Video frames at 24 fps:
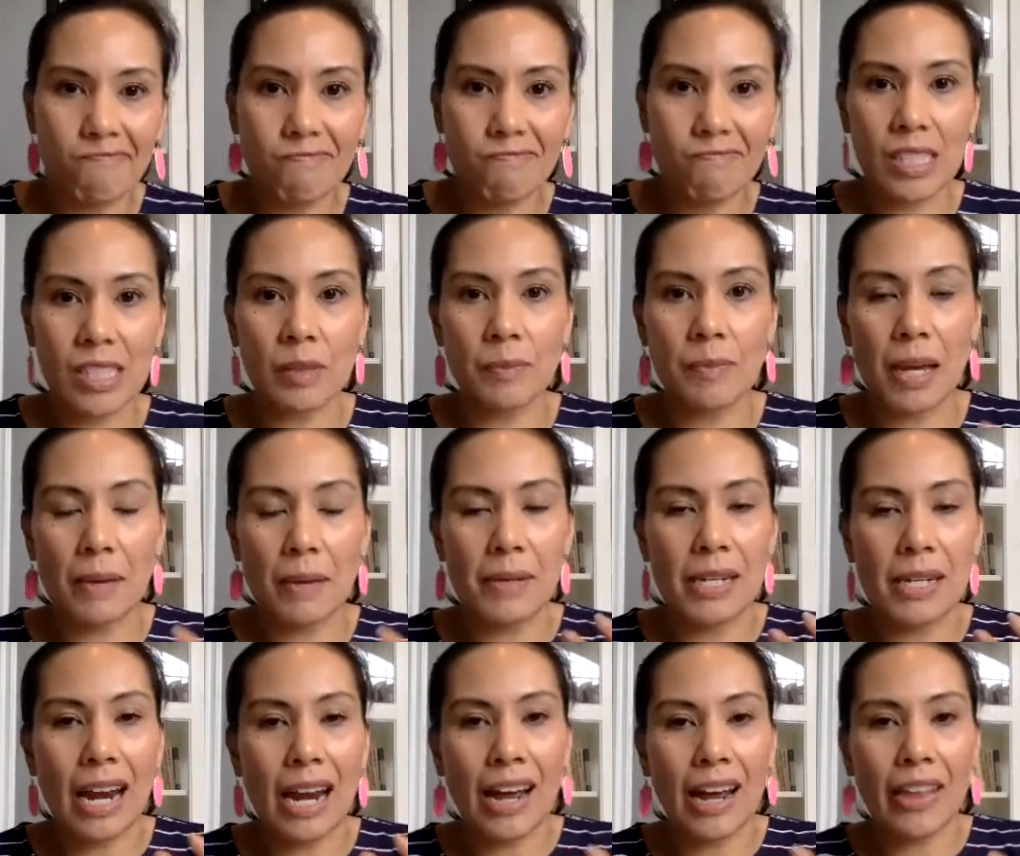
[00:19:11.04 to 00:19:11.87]
till
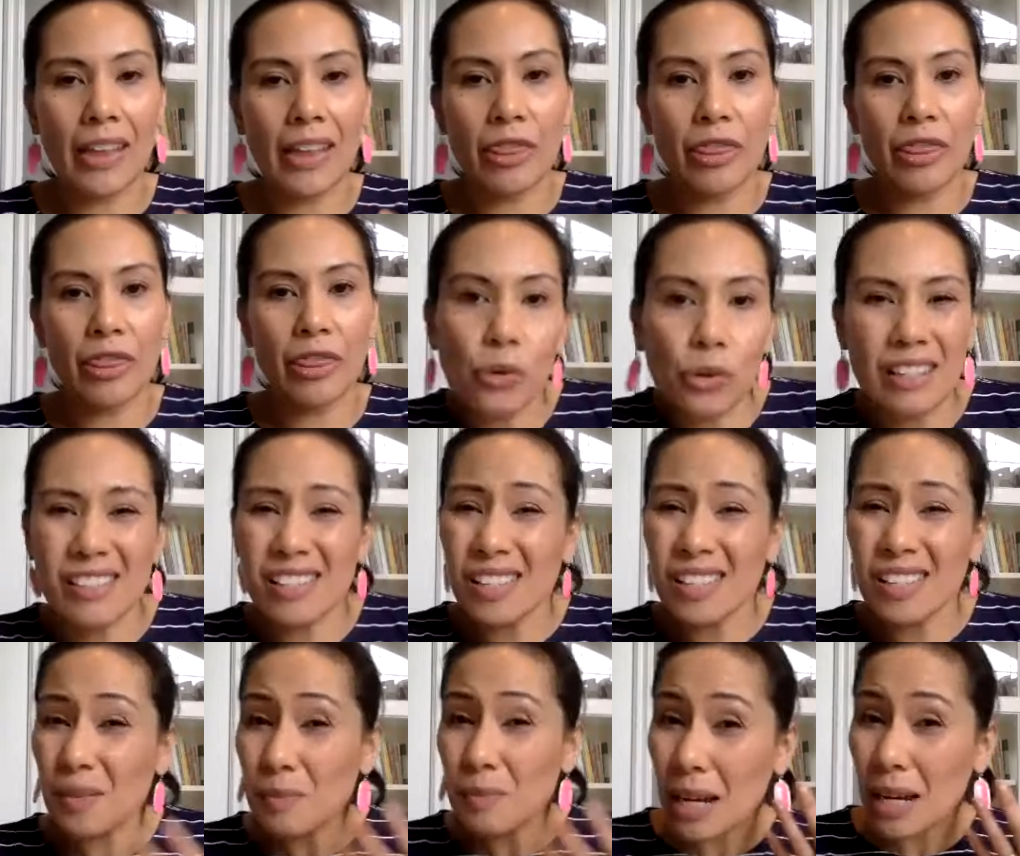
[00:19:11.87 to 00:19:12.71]
maybe 9:30,
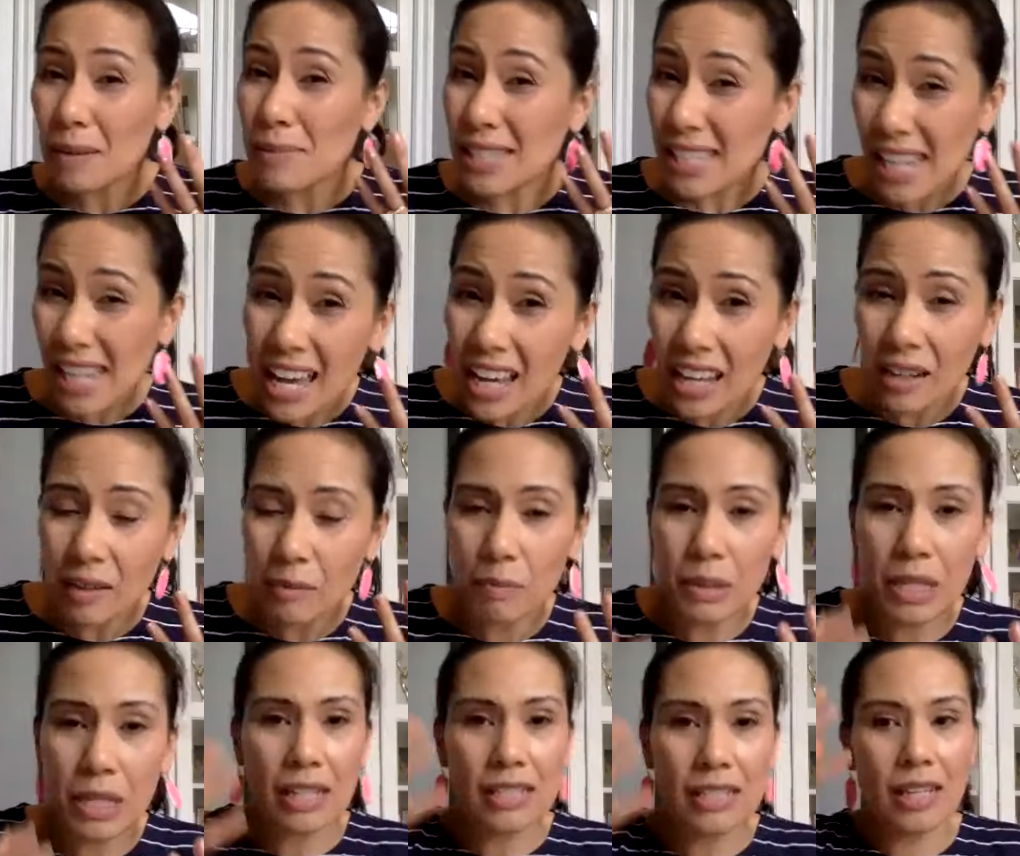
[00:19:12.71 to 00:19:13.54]
sometimes 10,
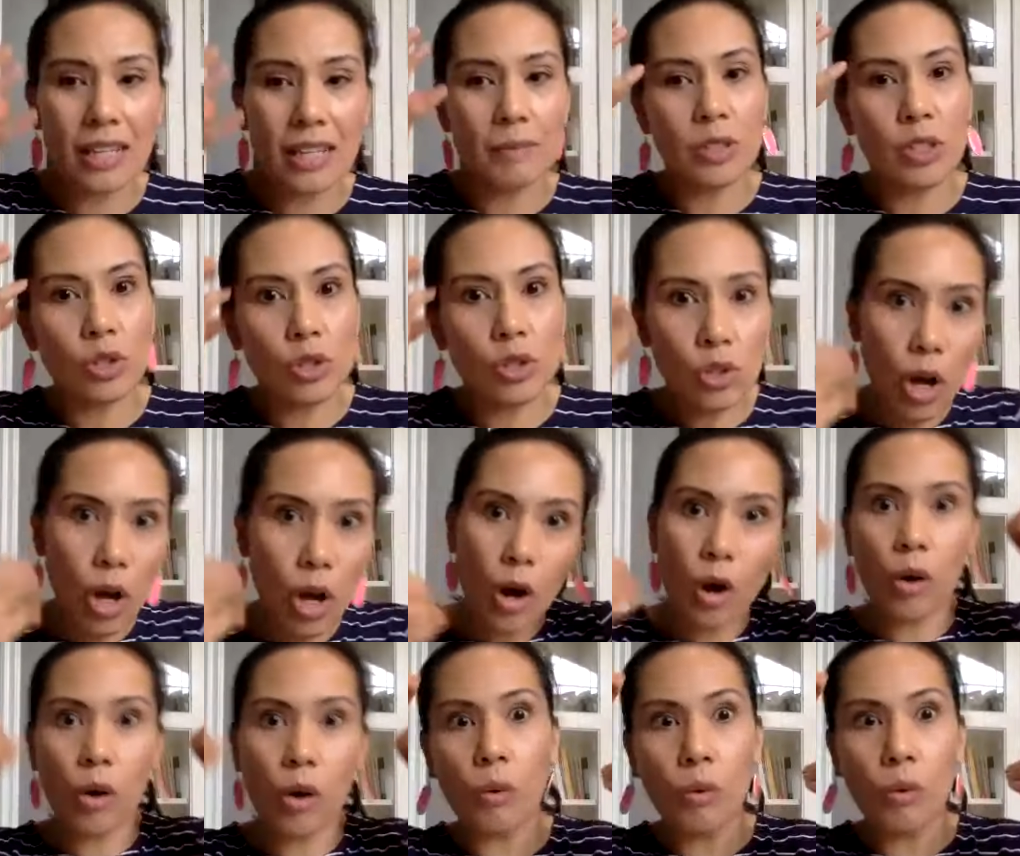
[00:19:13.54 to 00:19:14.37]
because I'm
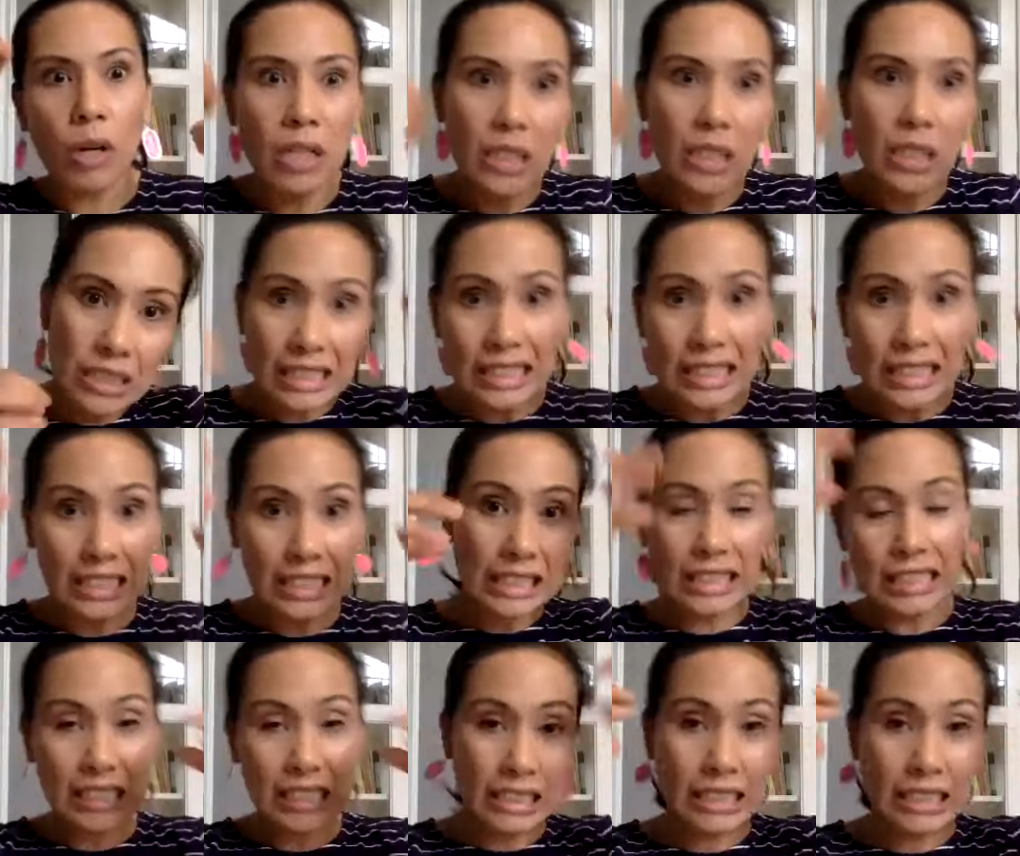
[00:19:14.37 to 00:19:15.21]
so,
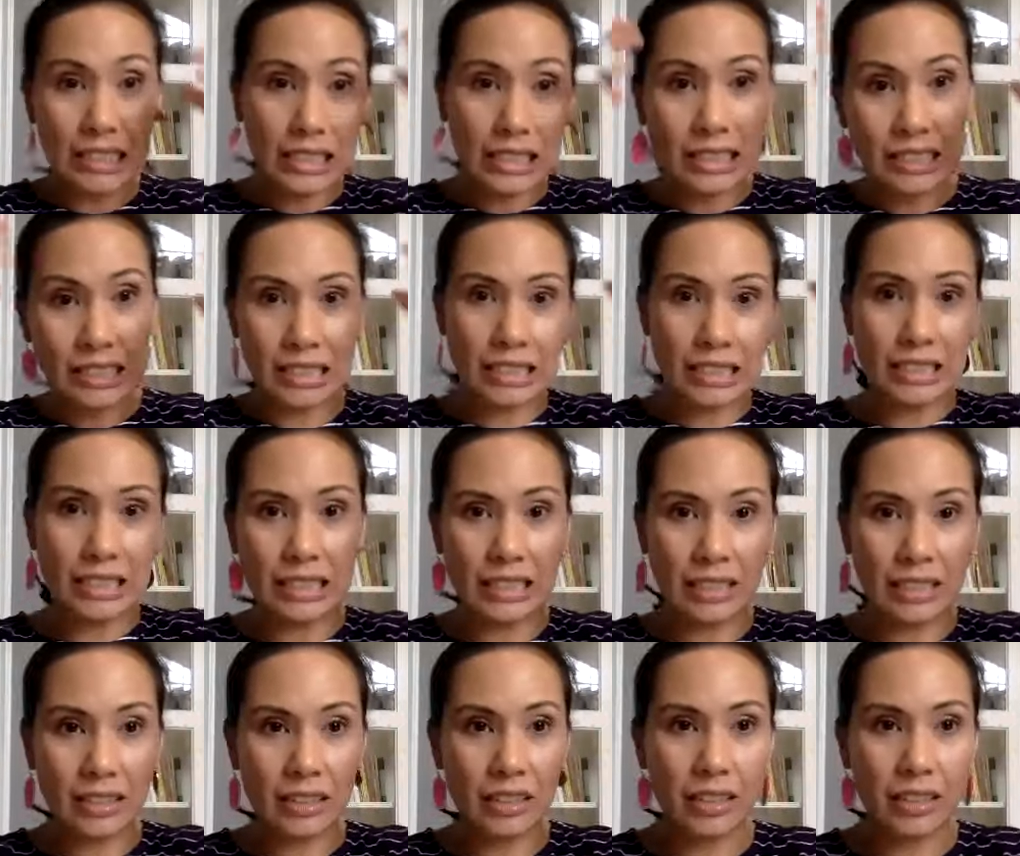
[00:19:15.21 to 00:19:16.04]

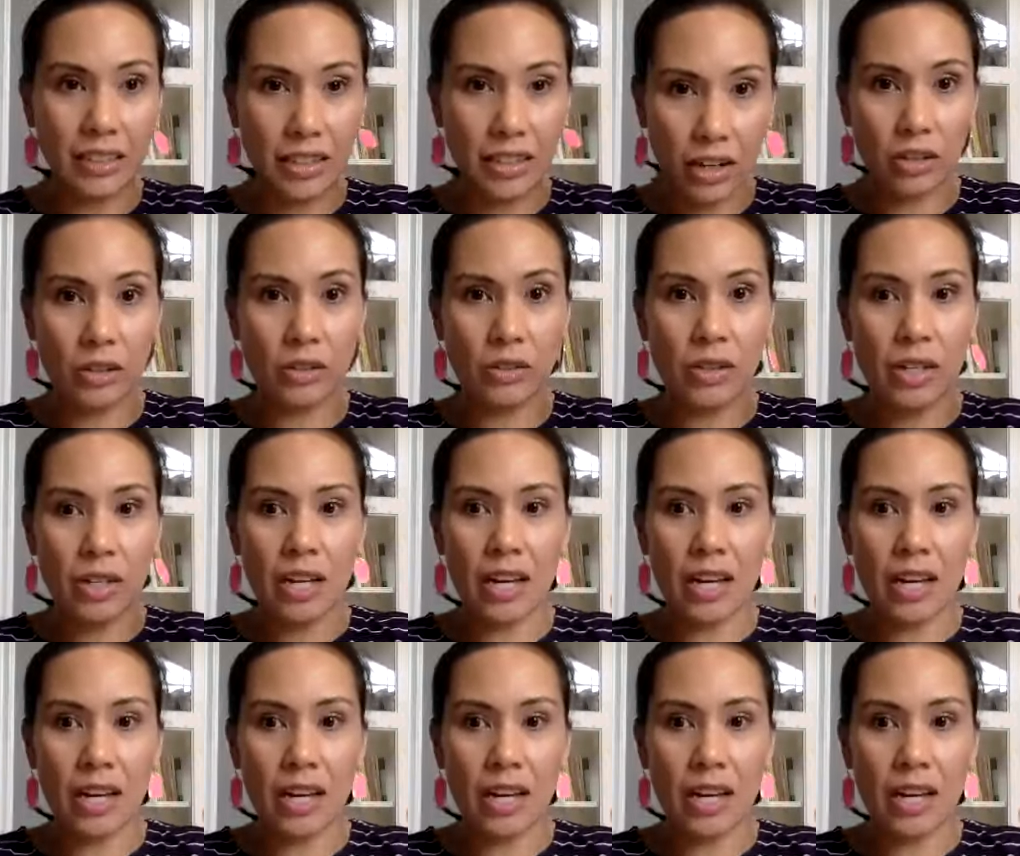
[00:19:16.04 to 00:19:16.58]
Yeah.